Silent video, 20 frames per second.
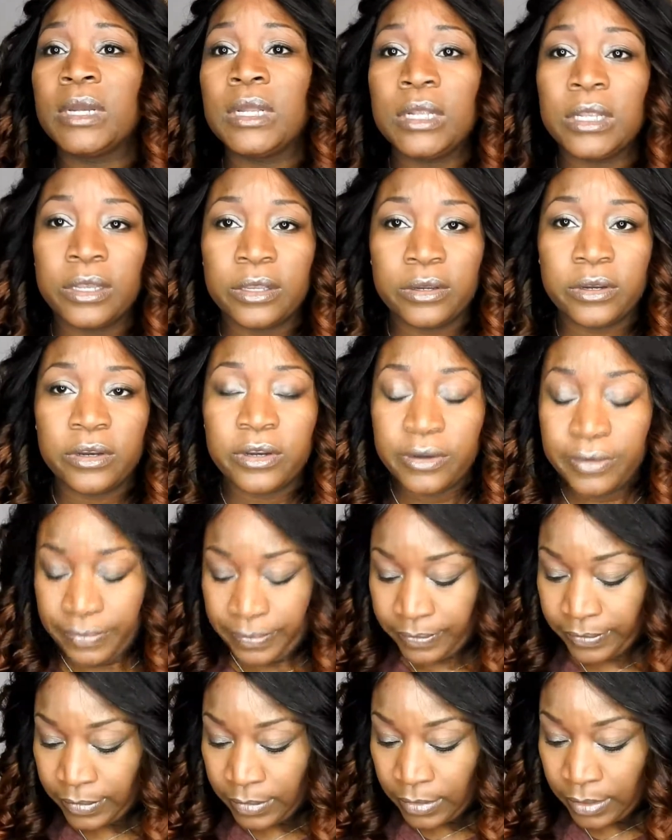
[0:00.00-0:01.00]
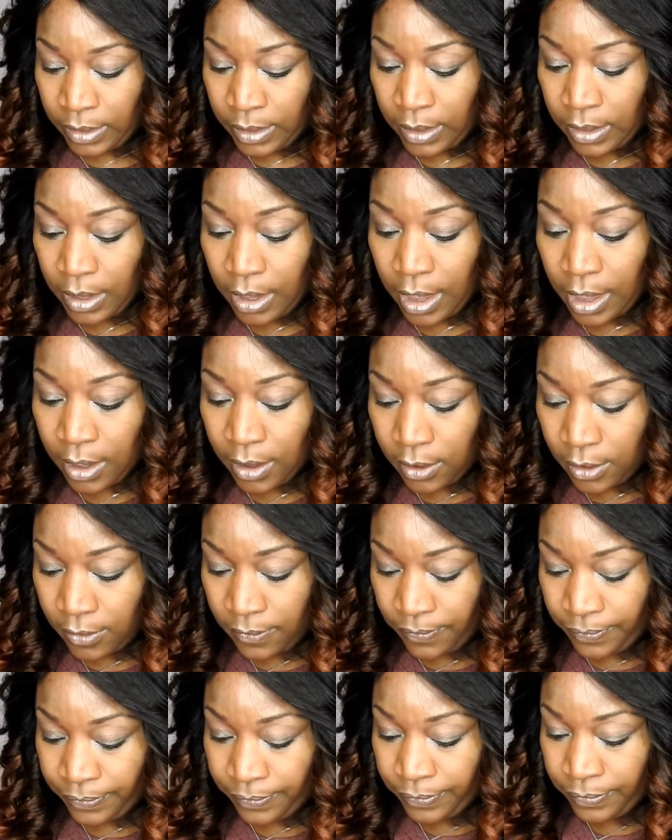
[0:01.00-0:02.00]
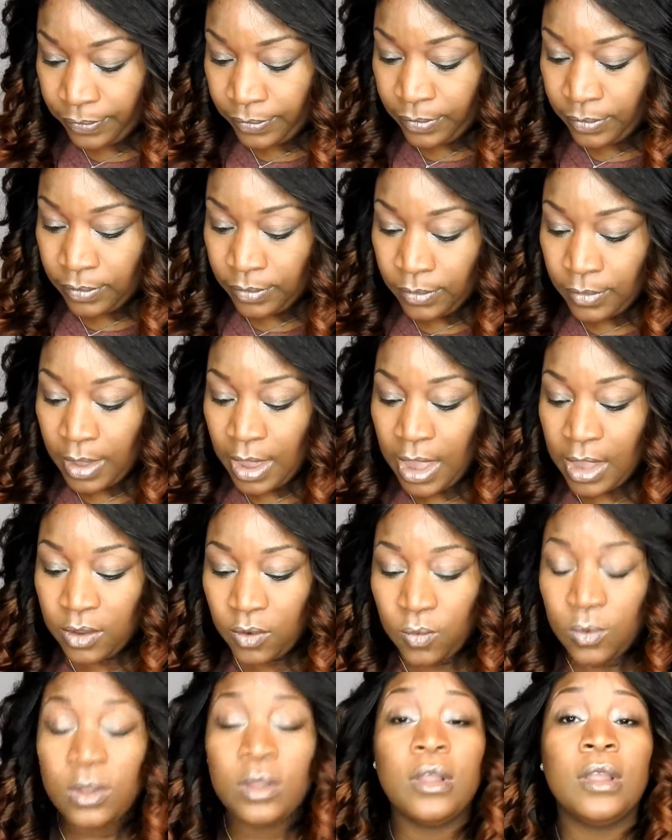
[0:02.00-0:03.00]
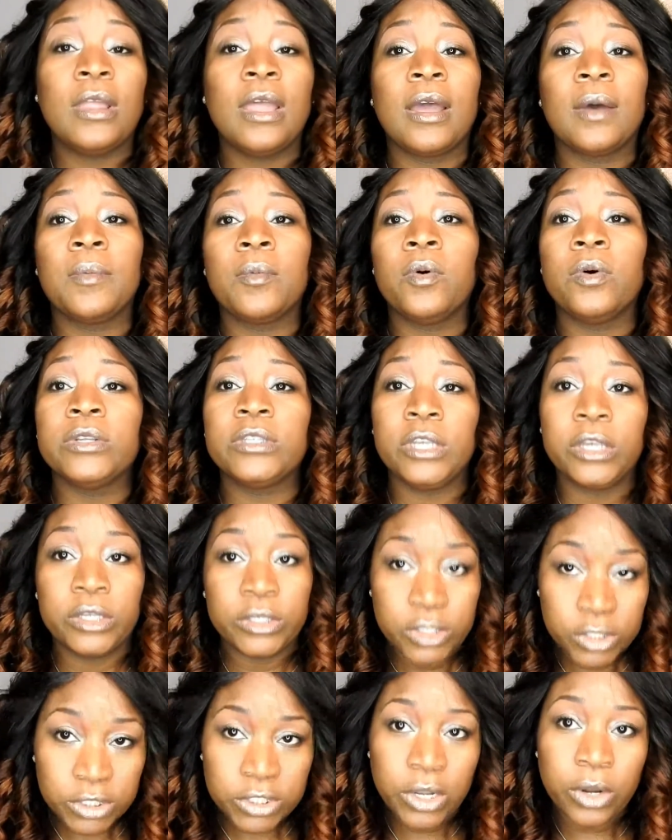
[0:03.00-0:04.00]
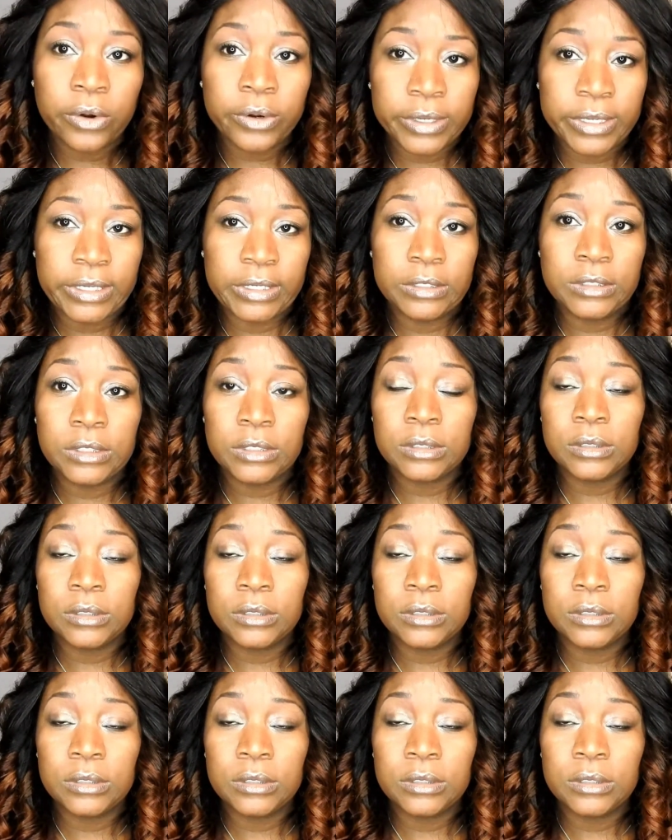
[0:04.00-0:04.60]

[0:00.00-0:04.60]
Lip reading: glitter. I don't want to look like I'm going to a circus.